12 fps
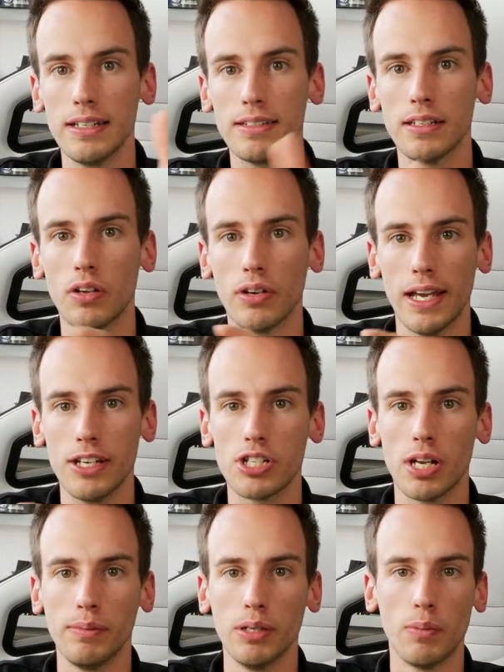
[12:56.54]
listed on
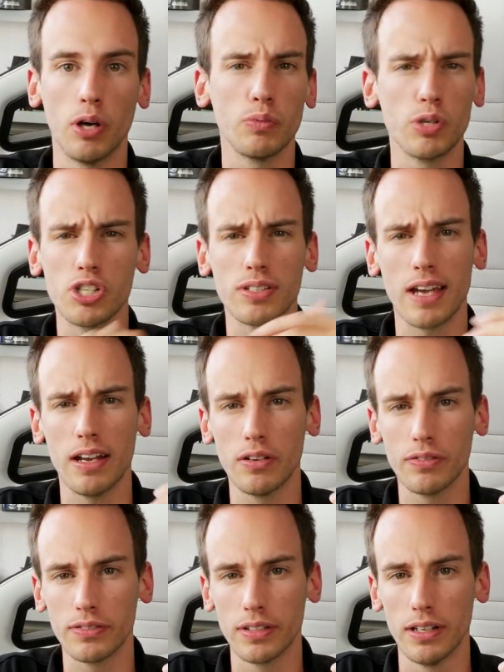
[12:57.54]
HWBot, which is kind
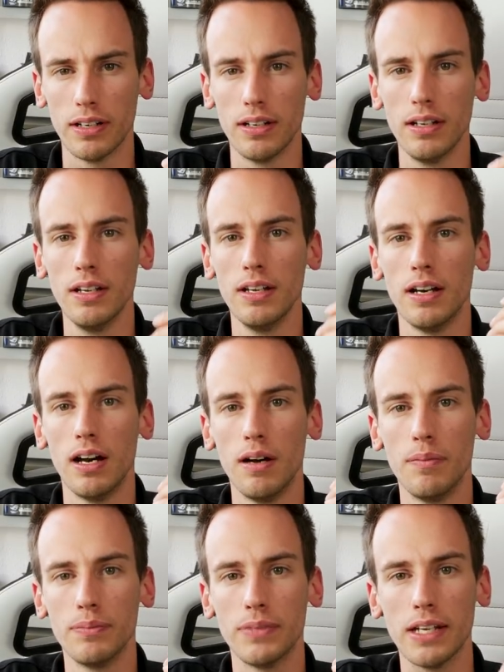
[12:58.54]
of the
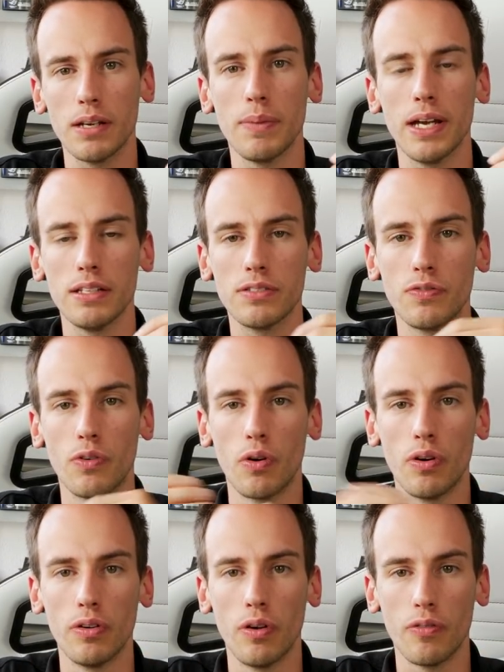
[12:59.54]
um, database
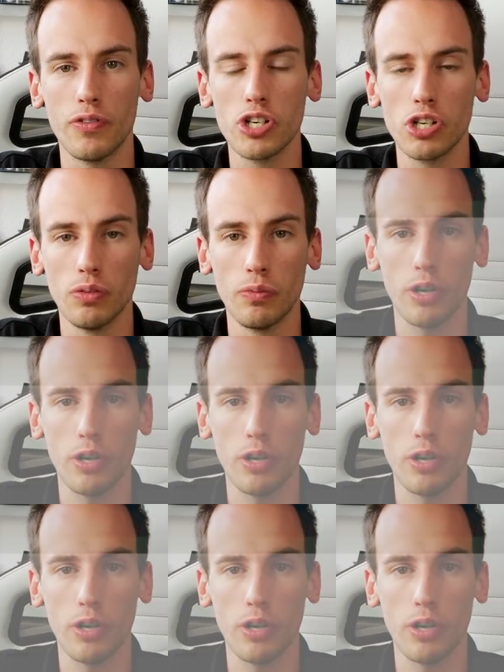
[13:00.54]
for official